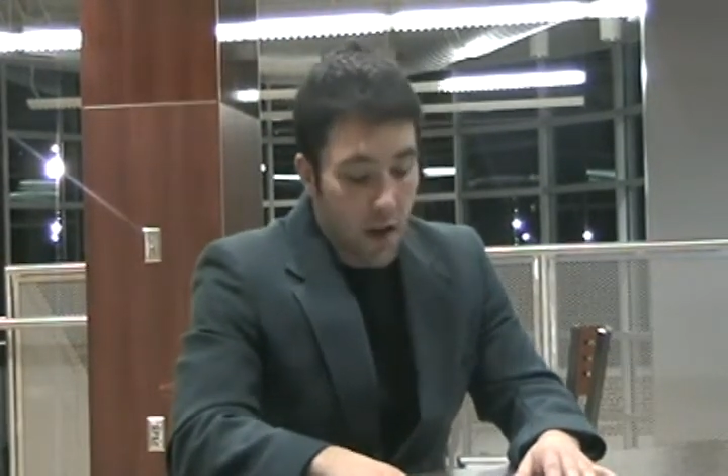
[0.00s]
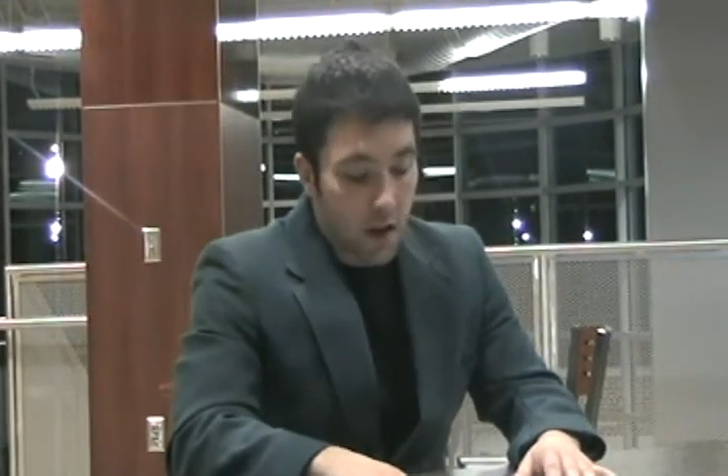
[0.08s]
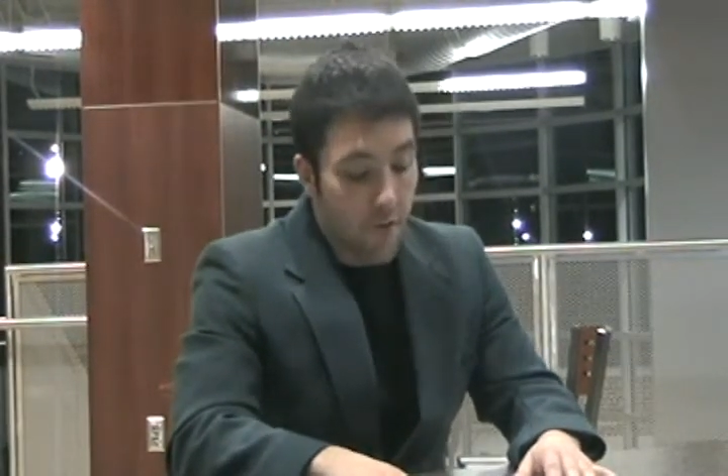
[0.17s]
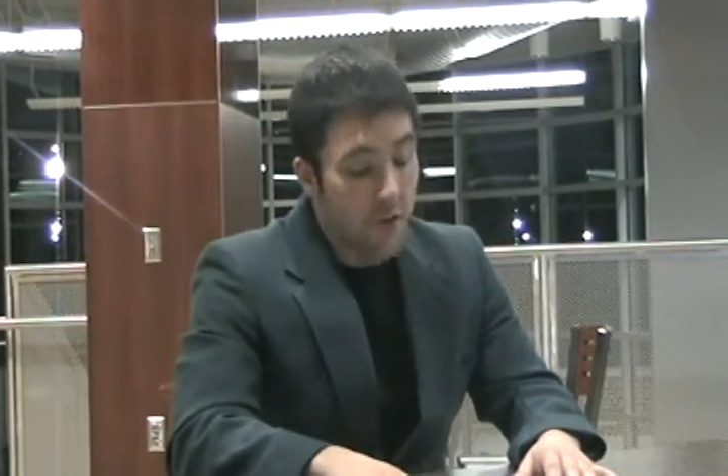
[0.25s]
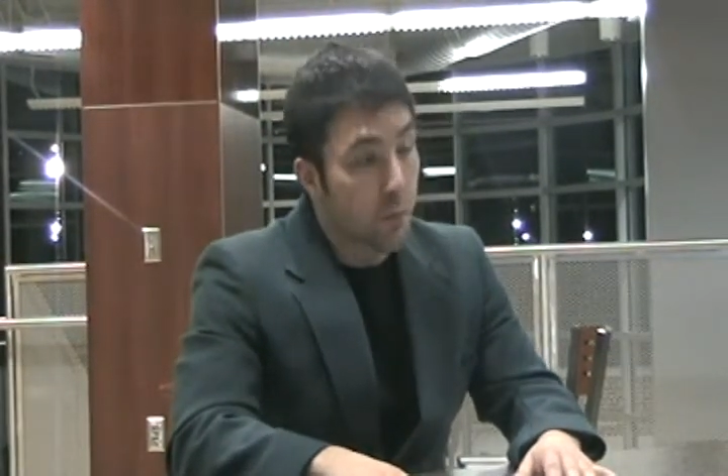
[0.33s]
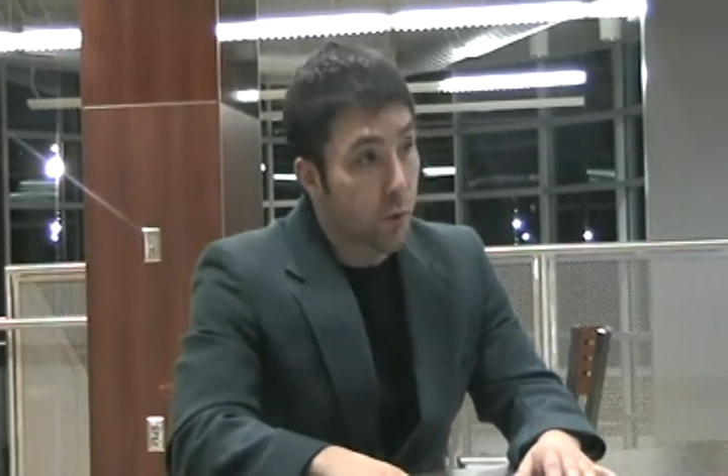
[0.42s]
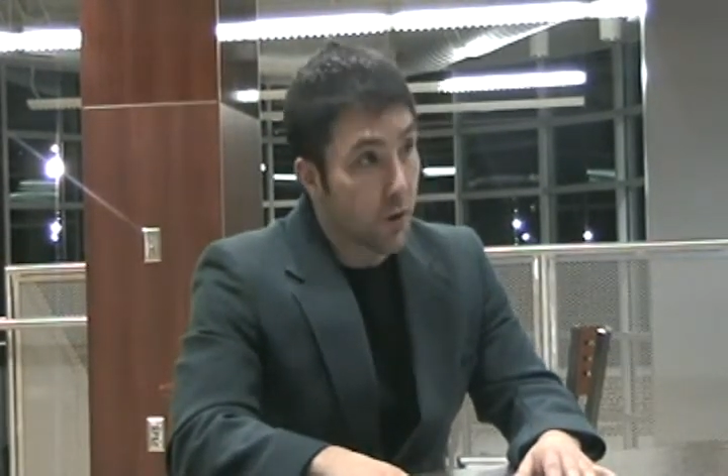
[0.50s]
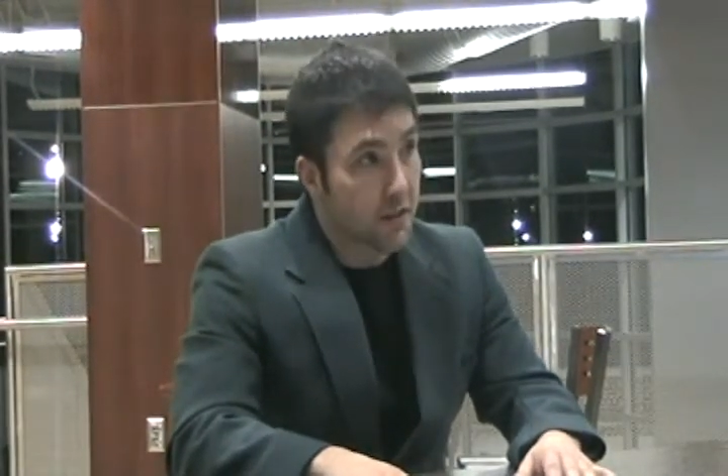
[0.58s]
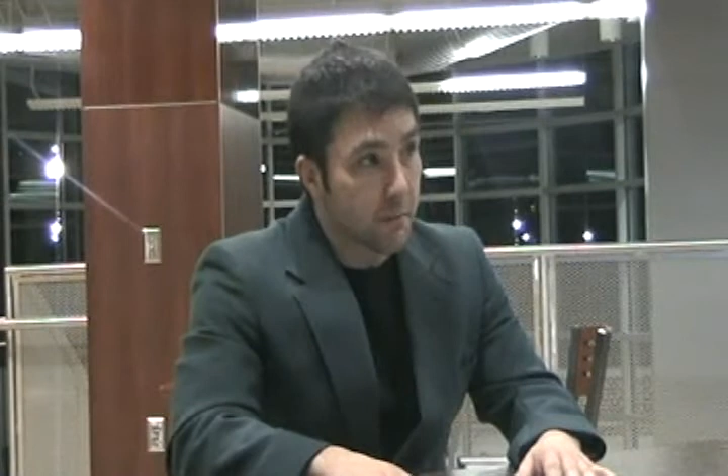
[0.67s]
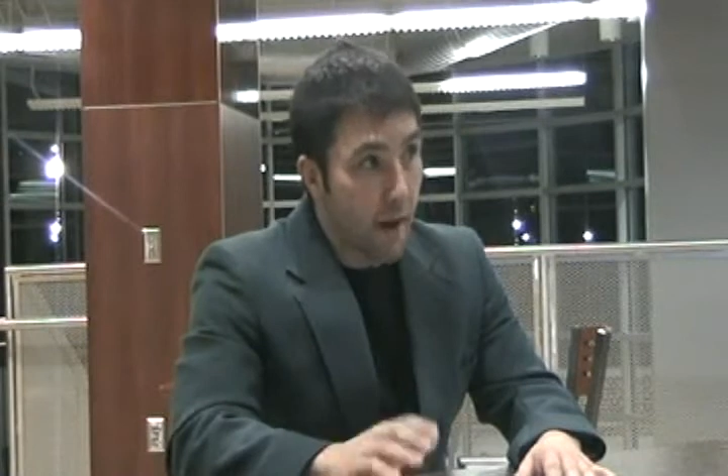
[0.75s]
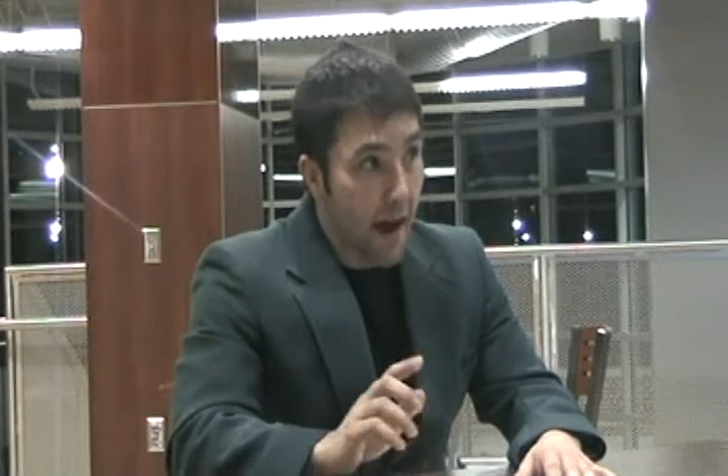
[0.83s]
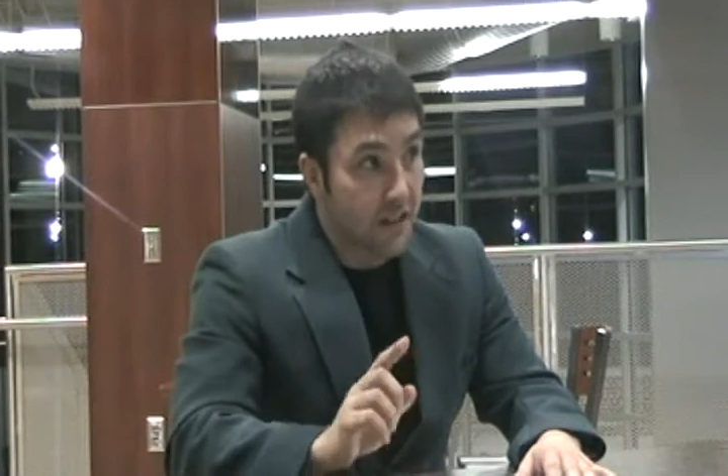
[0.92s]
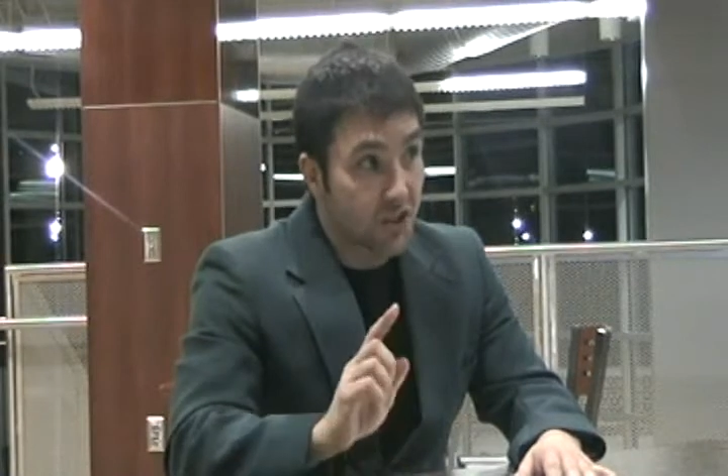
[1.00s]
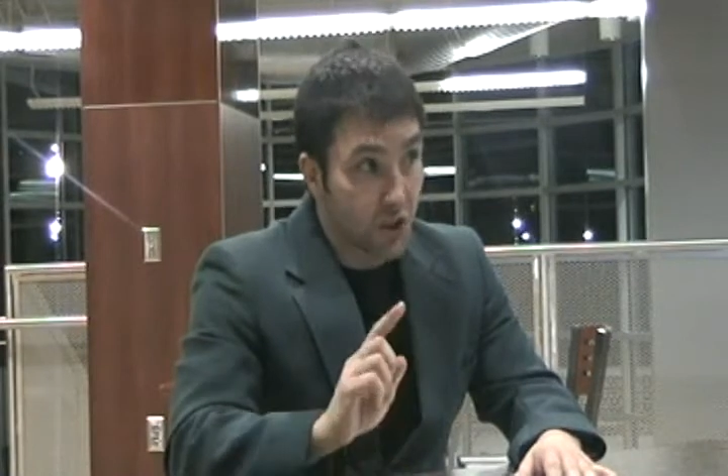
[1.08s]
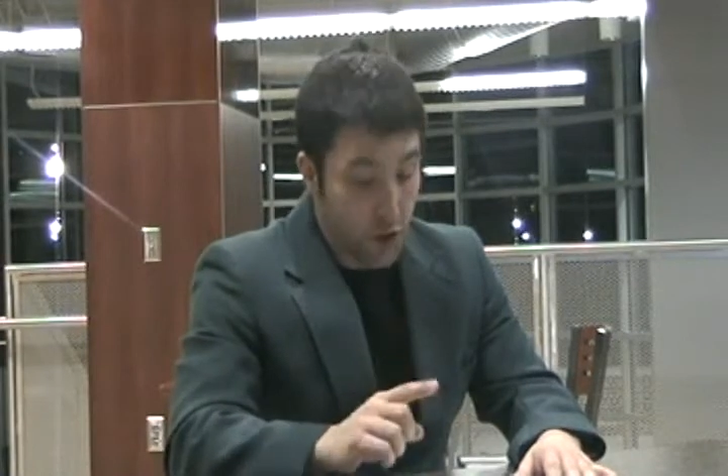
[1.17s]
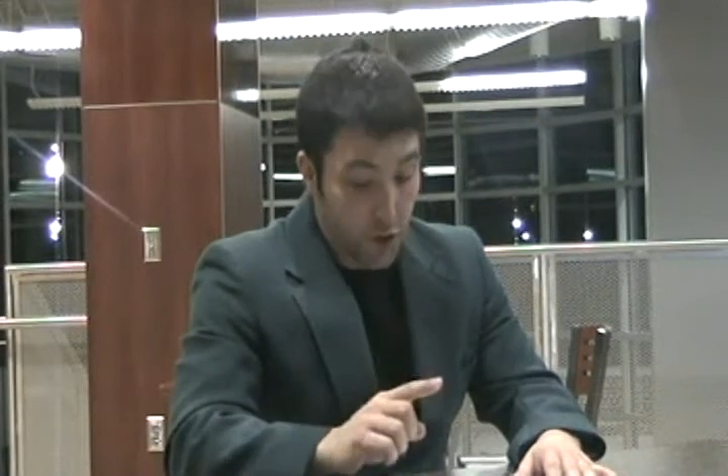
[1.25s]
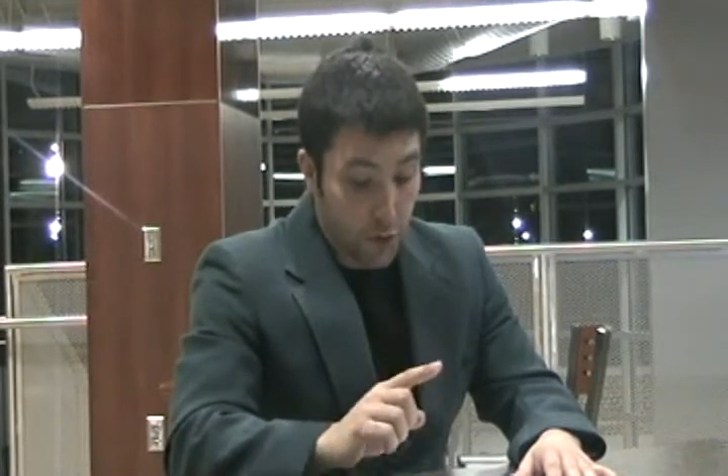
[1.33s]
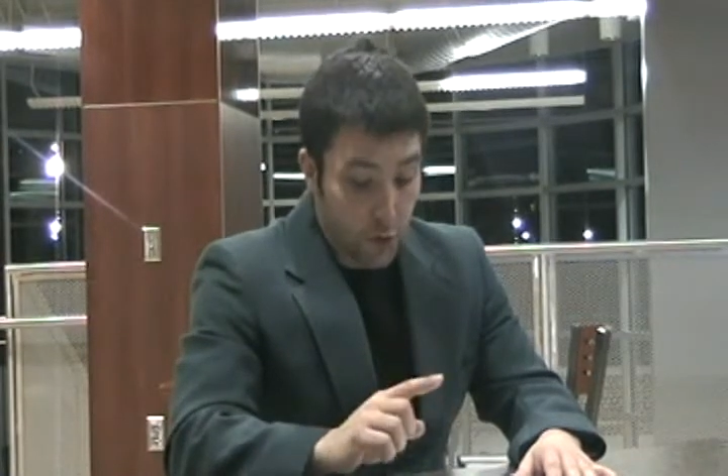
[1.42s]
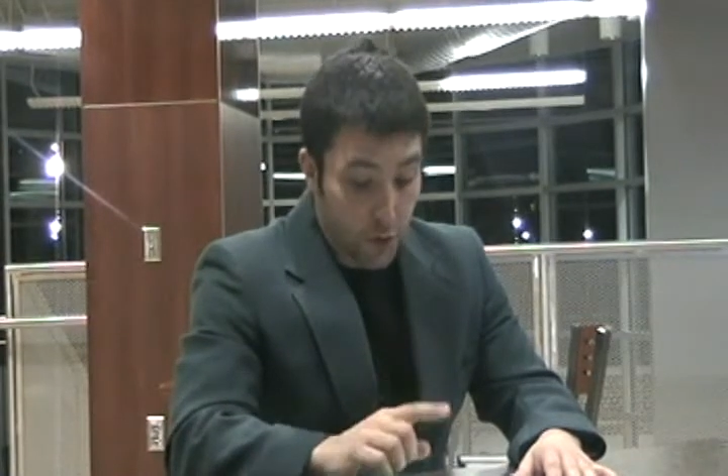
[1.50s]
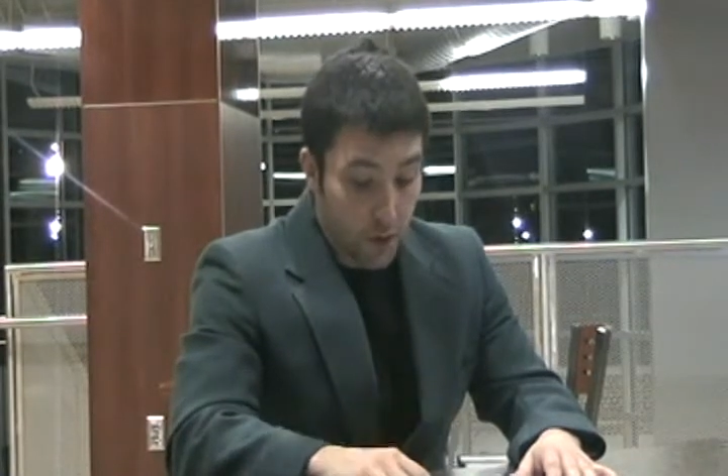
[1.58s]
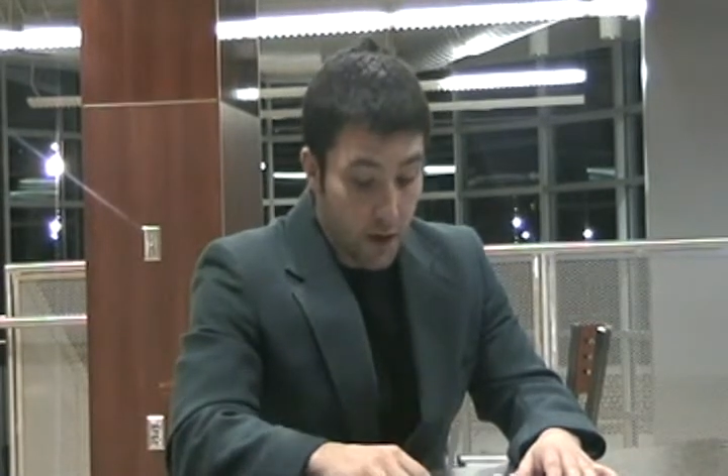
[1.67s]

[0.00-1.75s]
Governor Pritts, back to you.